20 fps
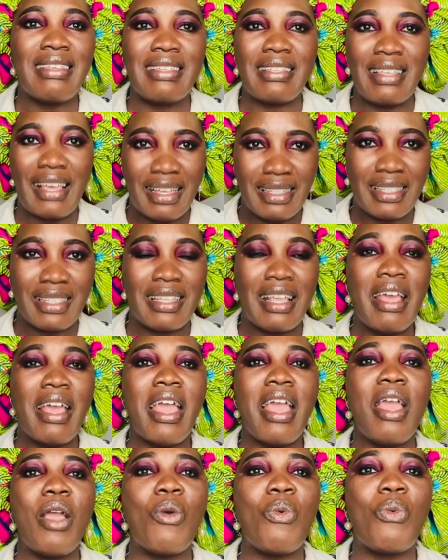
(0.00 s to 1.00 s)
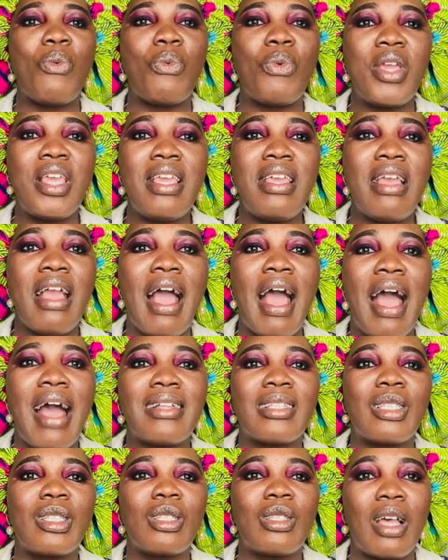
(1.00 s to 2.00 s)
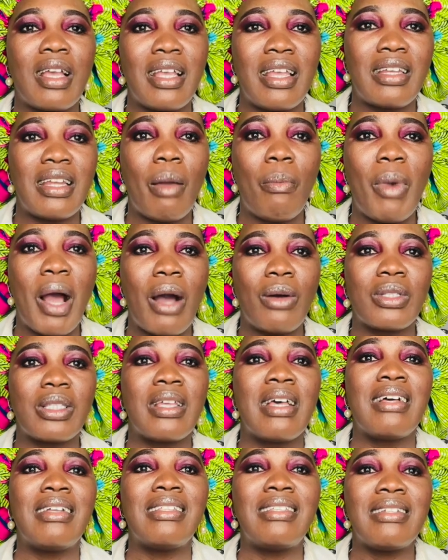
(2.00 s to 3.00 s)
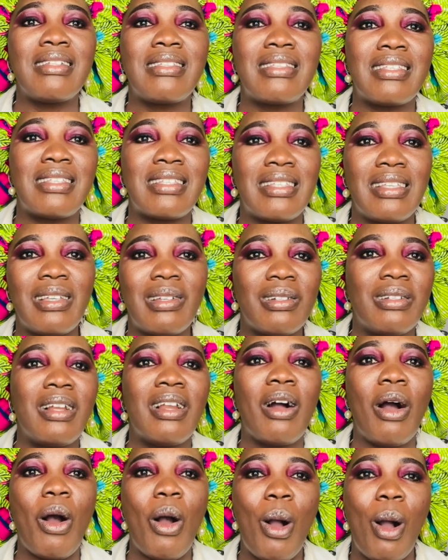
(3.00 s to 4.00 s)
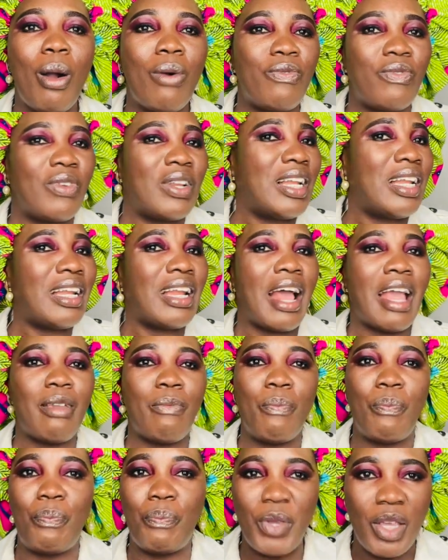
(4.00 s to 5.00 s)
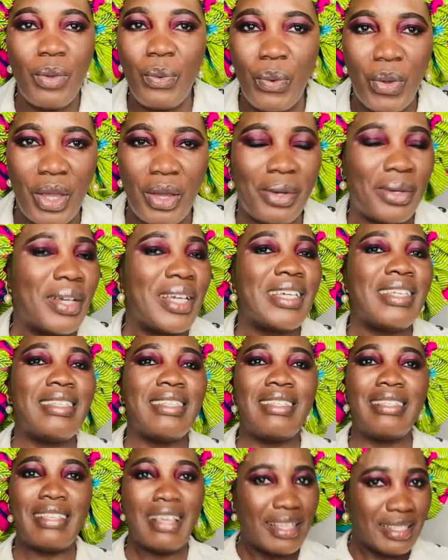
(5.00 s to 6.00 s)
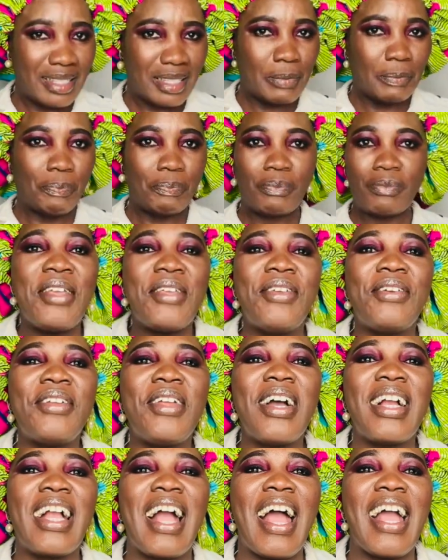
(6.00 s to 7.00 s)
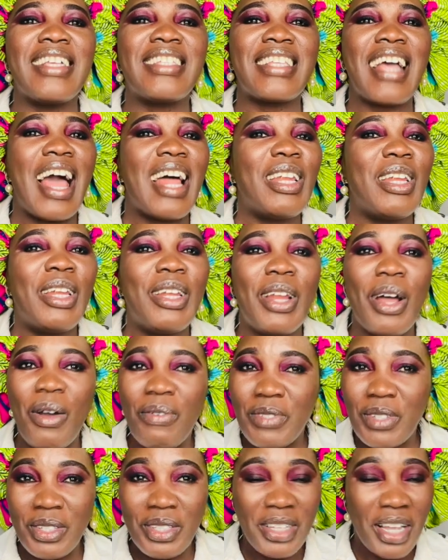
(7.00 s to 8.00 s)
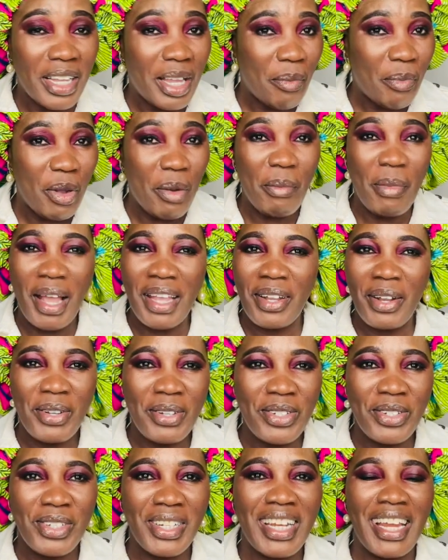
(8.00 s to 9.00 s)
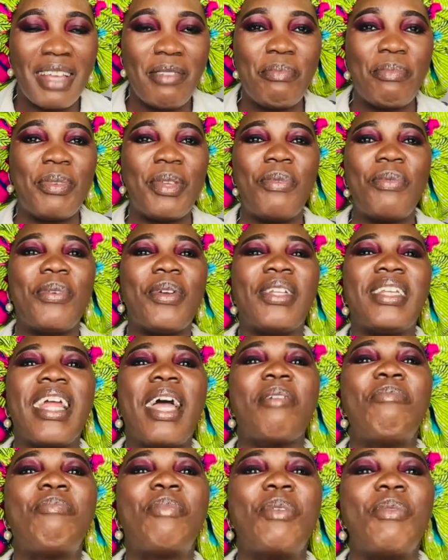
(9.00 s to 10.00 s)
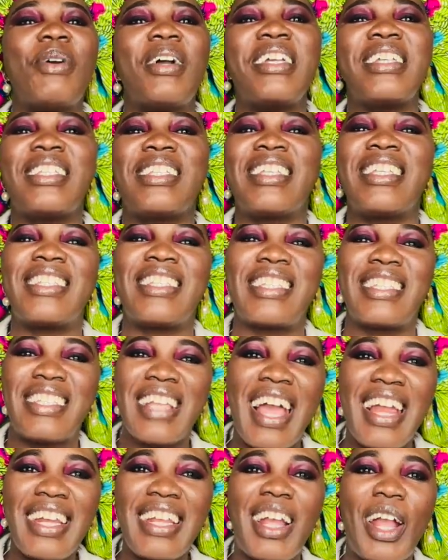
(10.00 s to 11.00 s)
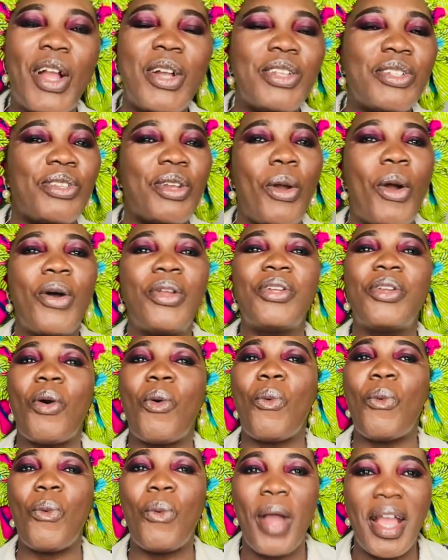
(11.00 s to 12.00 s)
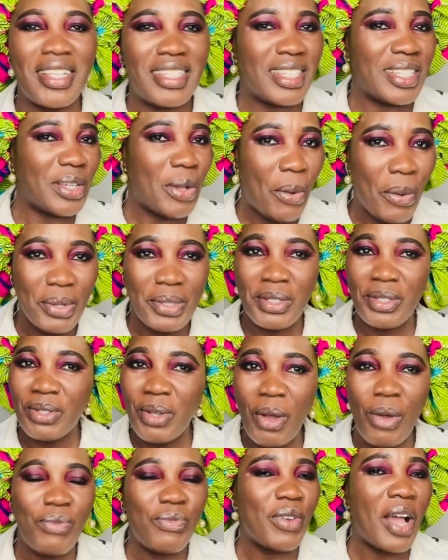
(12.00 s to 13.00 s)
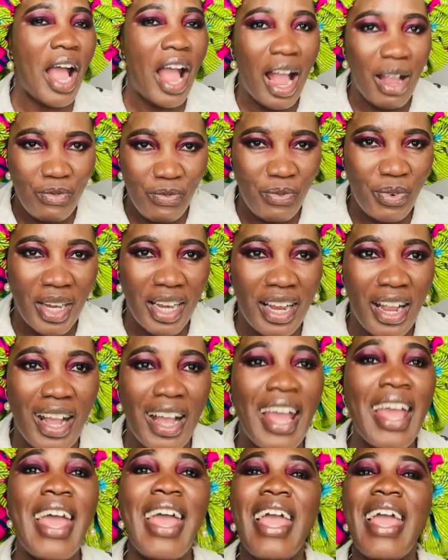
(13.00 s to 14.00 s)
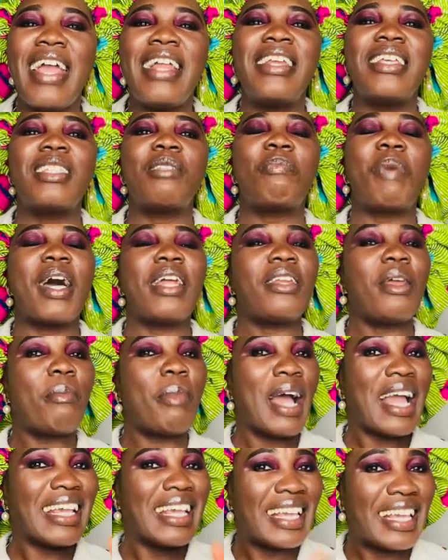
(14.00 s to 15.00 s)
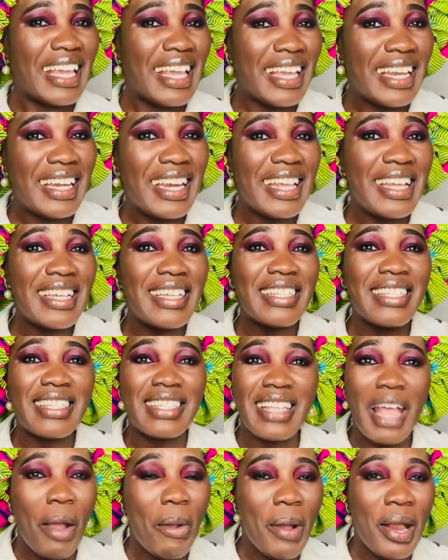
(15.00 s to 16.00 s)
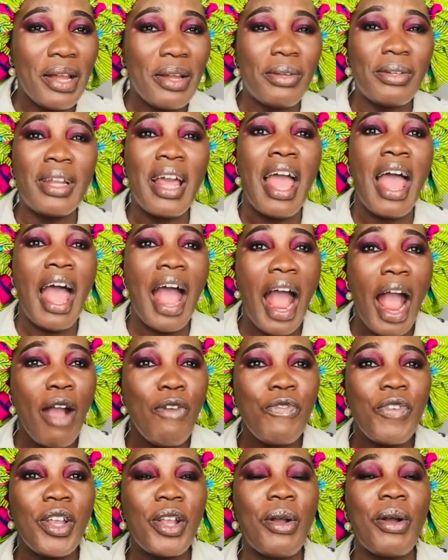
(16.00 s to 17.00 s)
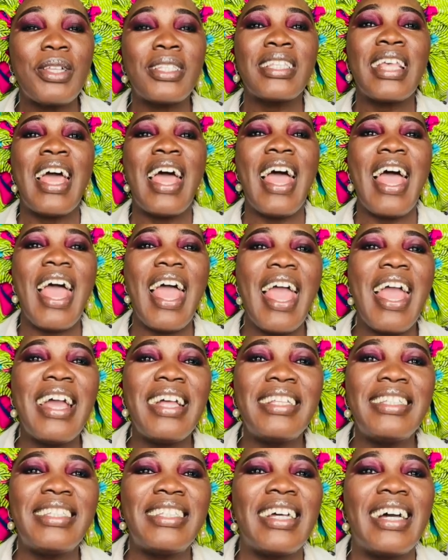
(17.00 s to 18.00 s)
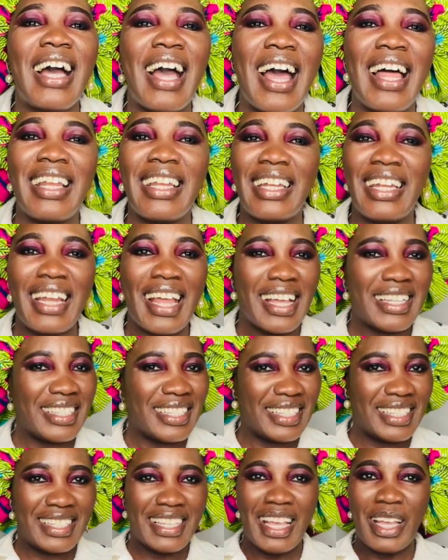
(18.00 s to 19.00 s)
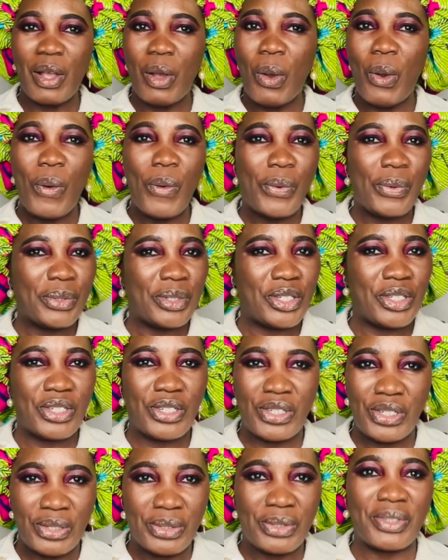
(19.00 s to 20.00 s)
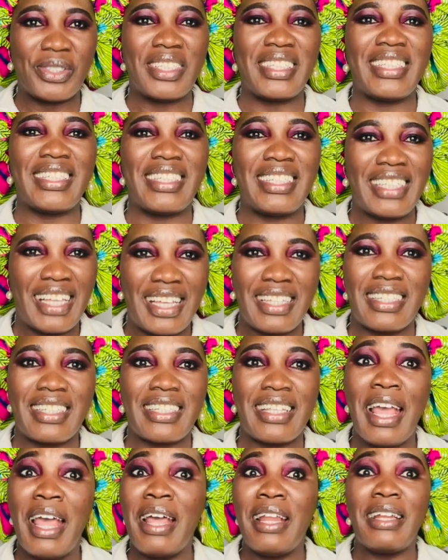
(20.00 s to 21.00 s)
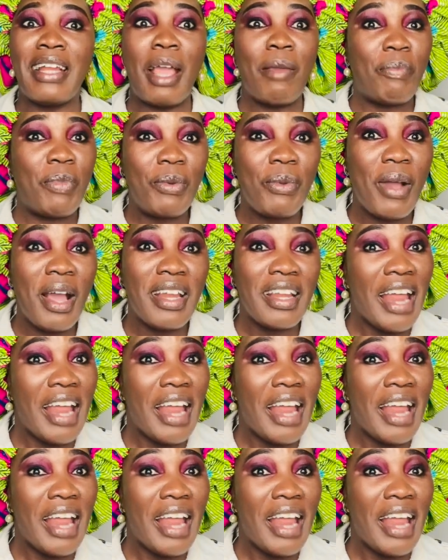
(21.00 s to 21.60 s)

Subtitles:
Yes, and we are talking about the seal of Liberia. Yes. You know, guys, I love to talk about my country, Liberia. Liberia is the stunning country on the west coast of Africa, and it's bounded by Guinea, Sierra Leone, Africa's, and the Atlantic Ocean. Yes, Liberia